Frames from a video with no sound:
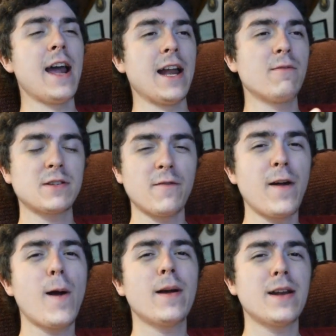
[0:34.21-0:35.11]
And it was a
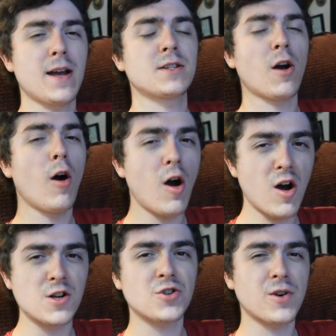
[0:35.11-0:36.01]
very nice
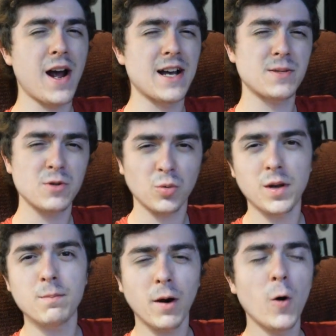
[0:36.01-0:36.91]
contrast
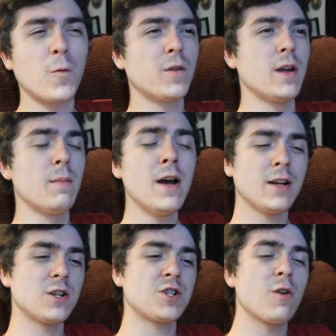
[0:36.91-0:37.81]
between both of them
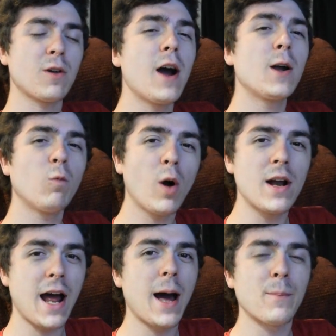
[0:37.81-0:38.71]
to show kind of
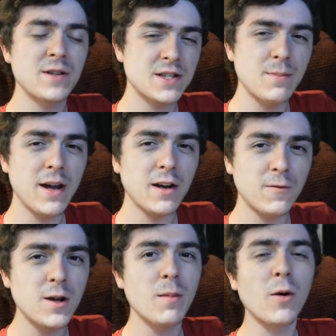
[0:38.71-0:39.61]
what happens to main
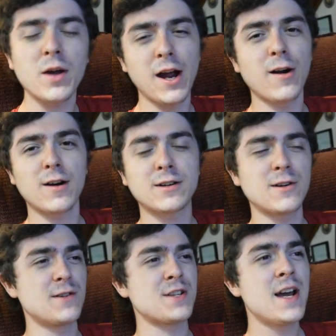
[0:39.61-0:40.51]
female
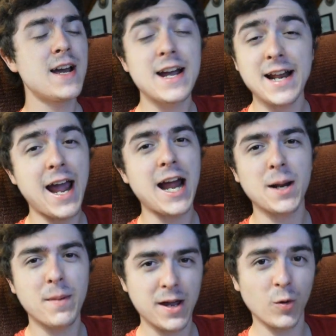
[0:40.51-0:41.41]
characters in
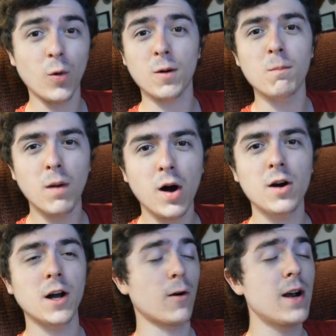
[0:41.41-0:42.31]
anime or
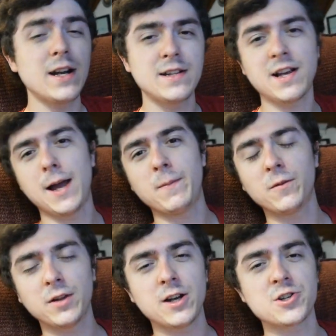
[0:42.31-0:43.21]
manga or any type of
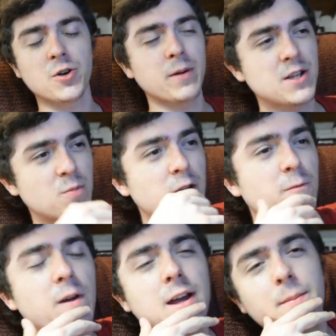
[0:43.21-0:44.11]
literature. Because when you
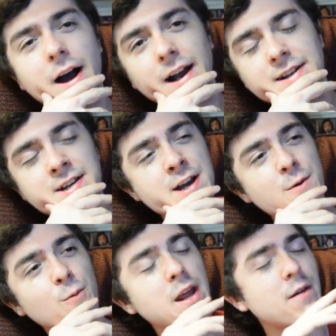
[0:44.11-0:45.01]
think about it,
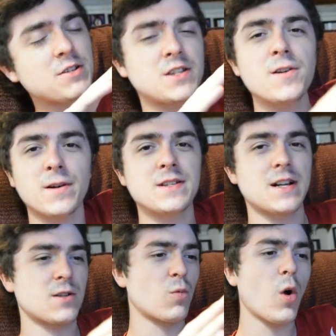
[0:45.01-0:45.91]
when you have a series
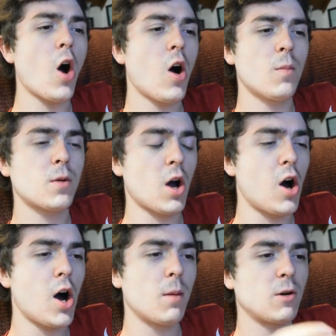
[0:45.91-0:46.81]
that's a
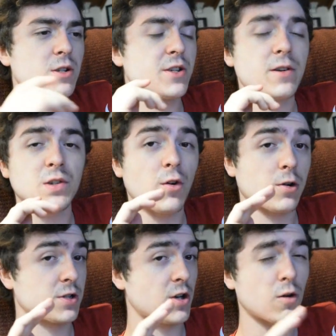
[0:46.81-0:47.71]
rom-com or a series
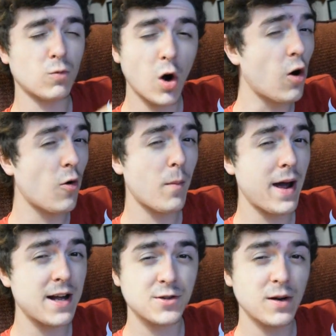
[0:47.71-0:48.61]
focused on
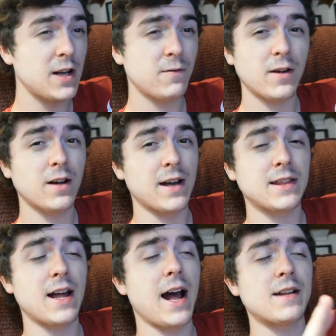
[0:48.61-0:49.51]
romance or anything like
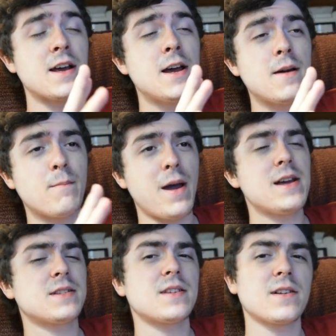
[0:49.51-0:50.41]
that,
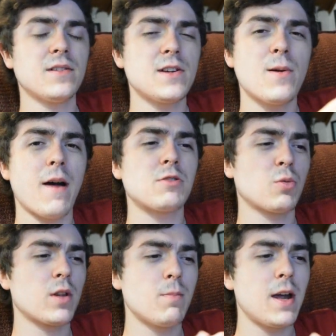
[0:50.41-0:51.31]
basically you have it to
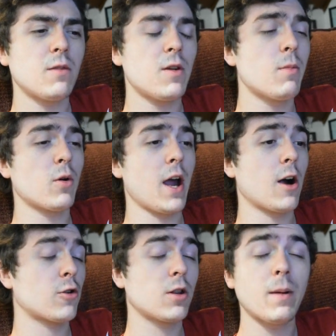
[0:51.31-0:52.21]
where the main female
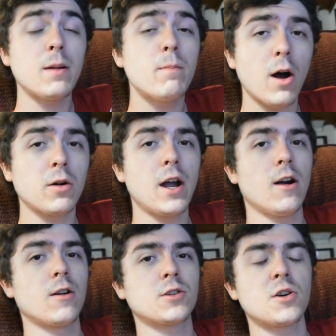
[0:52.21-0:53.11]
character the main male
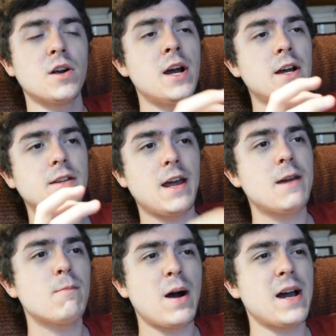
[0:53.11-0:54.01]
character
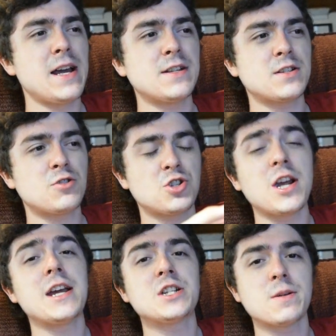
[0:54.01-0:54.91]
they might
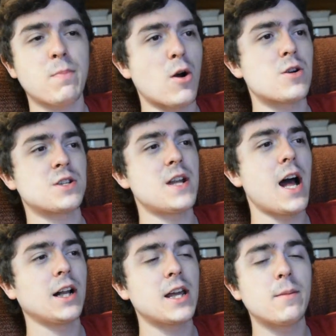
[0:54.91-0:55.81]
change in
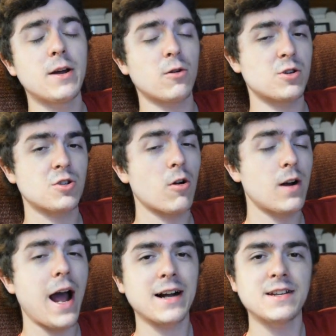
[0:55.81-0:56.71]
personality a bit or
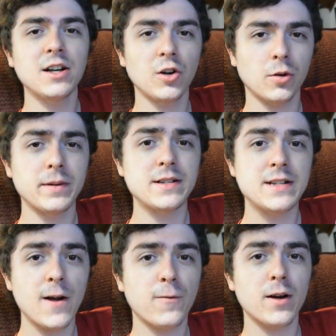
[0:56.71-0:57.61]
start acting a little bit
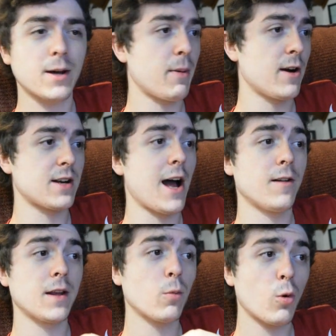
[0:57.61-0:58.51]
different compared to
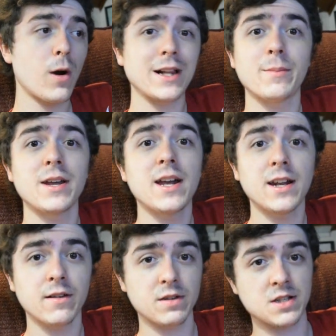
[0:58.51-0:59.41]
how they were at the
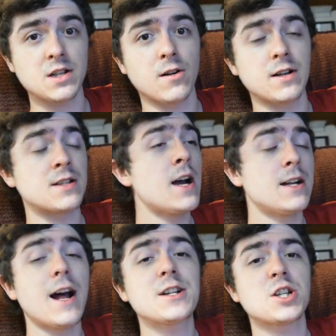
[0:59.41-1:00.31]
beginning of the series
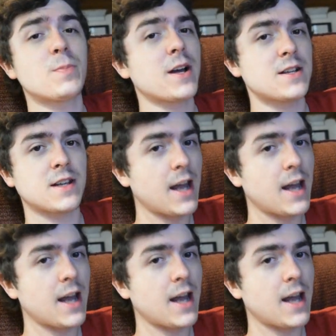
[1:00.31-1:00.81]
not just because